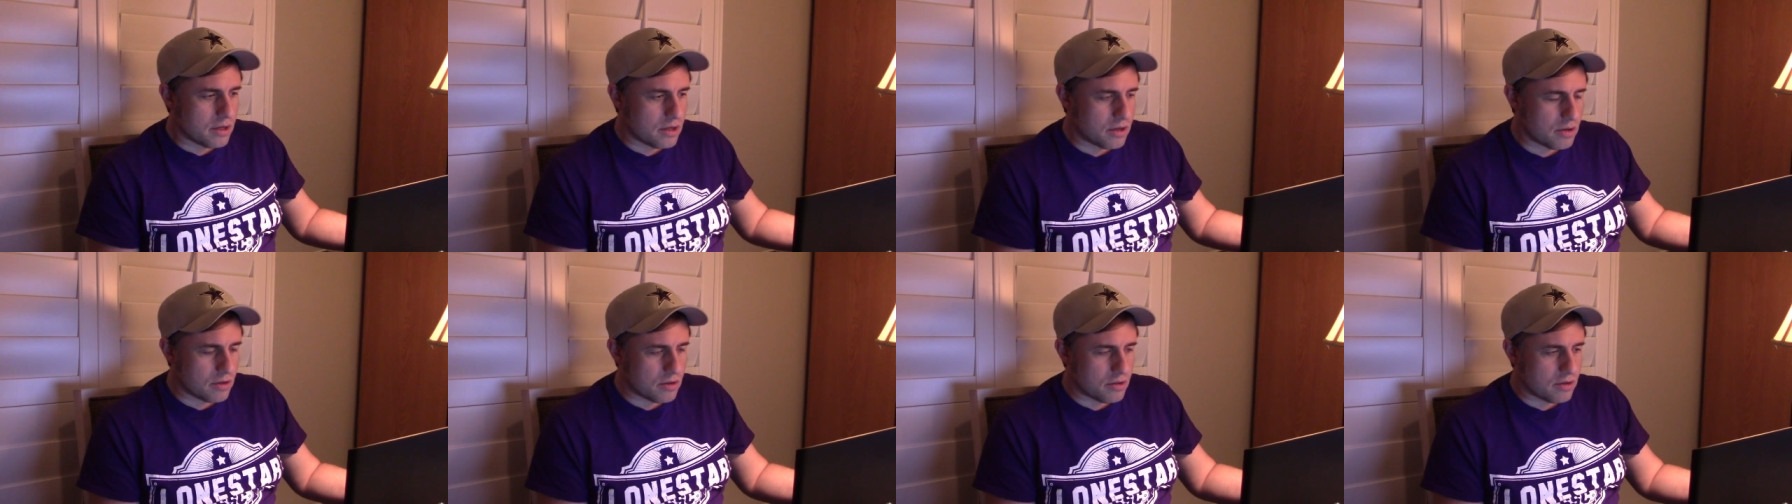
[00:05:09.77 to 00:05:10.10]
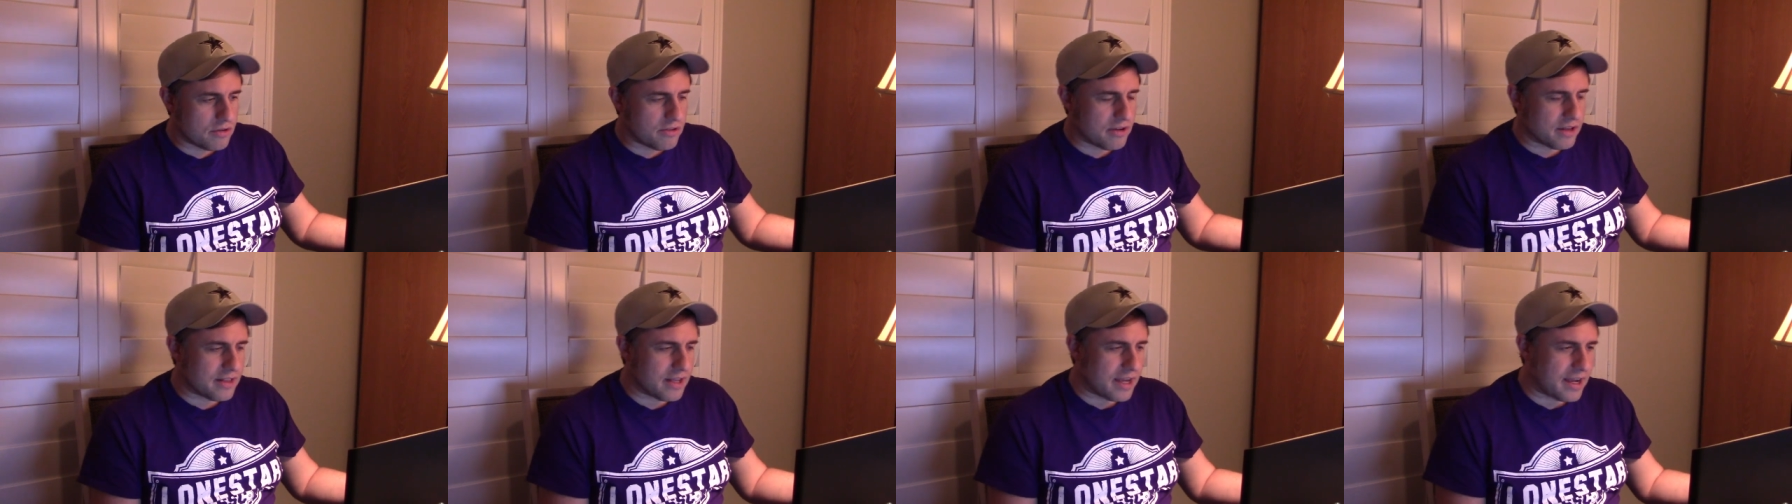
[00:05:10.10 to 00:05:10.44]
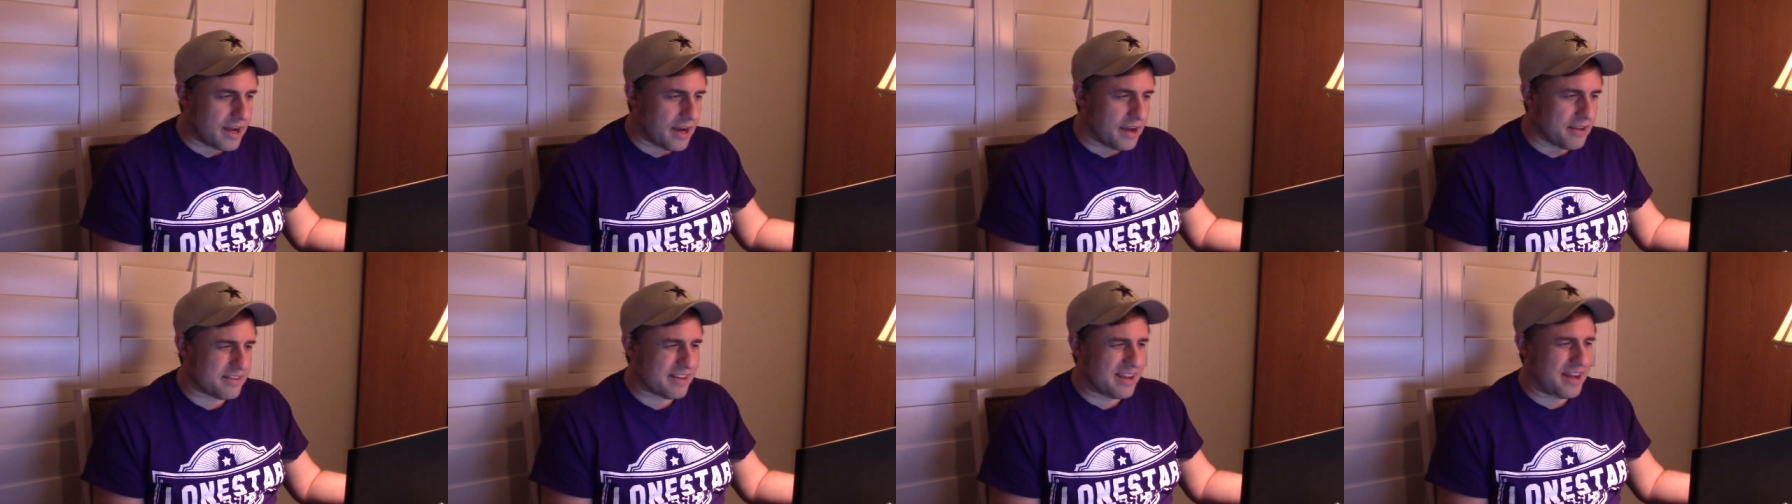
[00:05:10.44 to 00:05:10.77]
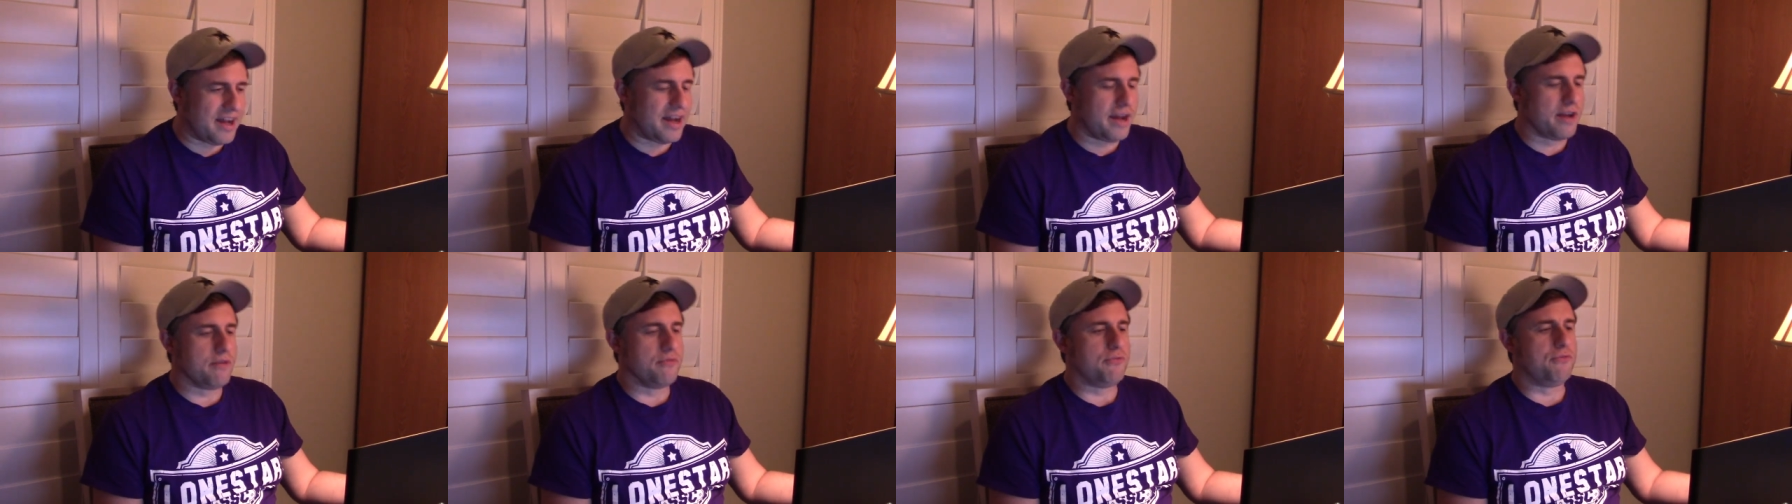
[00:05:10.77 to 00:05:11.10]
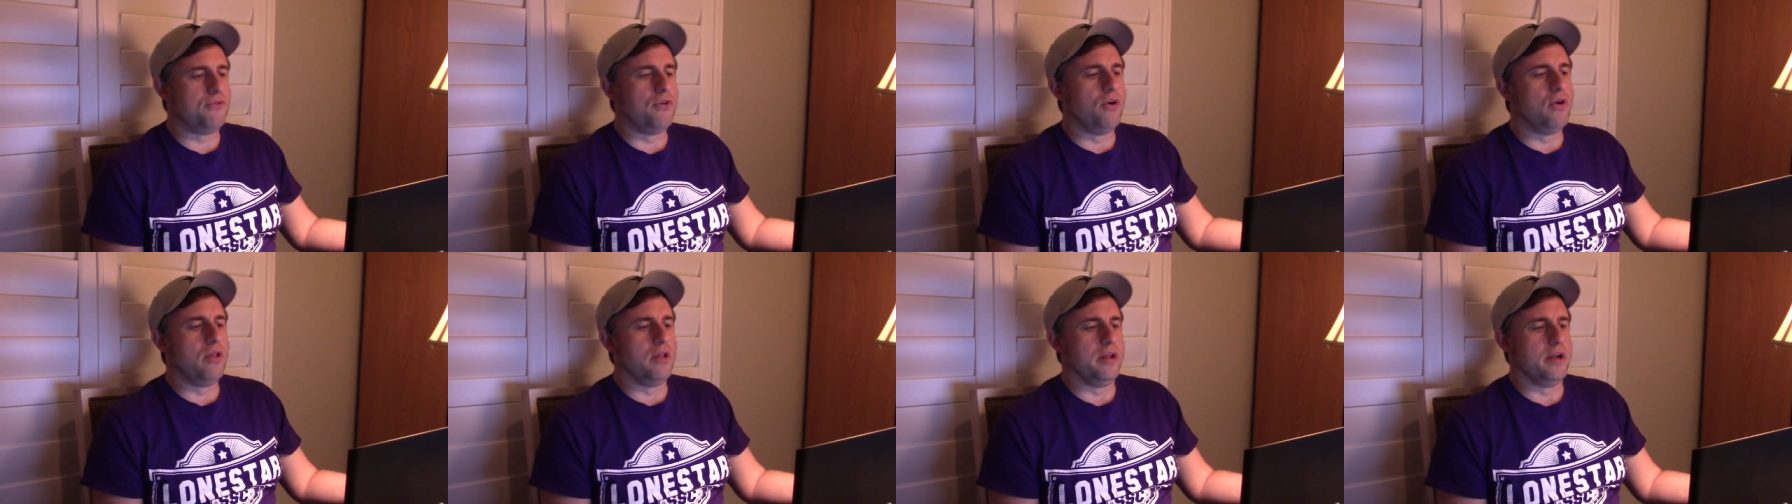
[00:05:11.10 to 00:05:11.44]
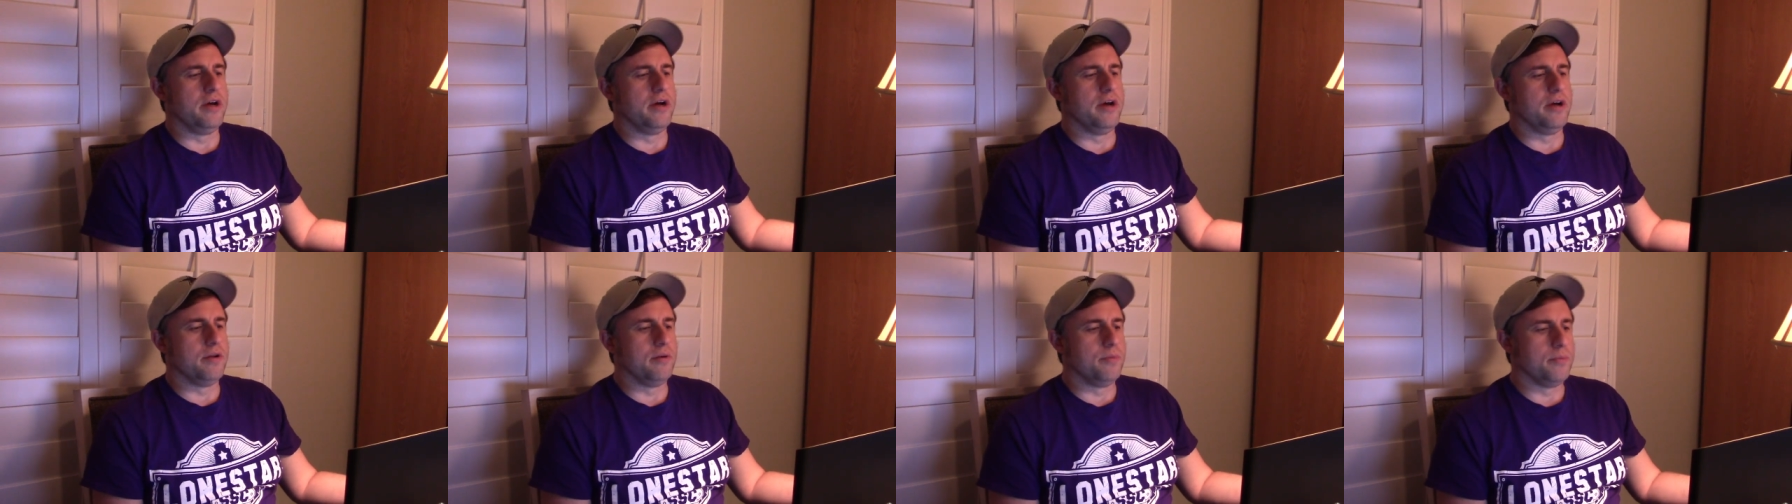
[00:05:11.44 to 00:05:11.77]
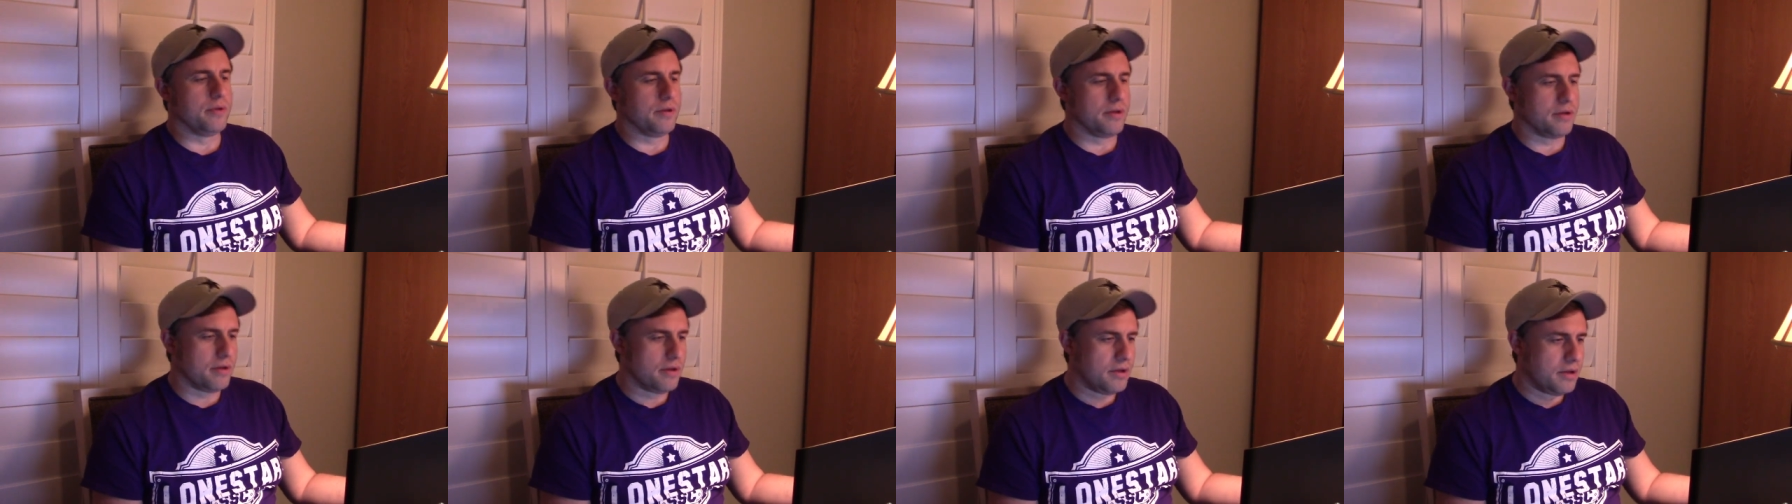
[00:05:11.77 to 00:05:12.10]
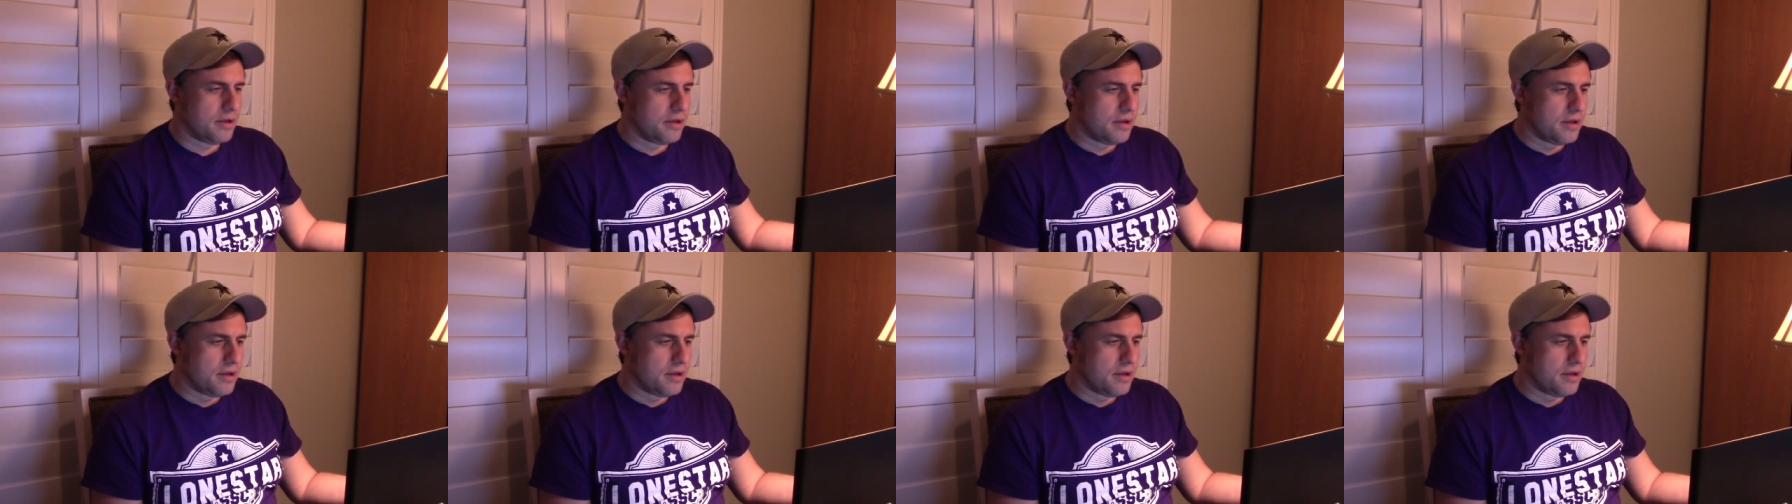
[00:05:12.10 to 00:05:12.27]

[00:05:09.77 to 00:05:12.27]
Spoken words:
know, it looks like the guy's kind of falling on him,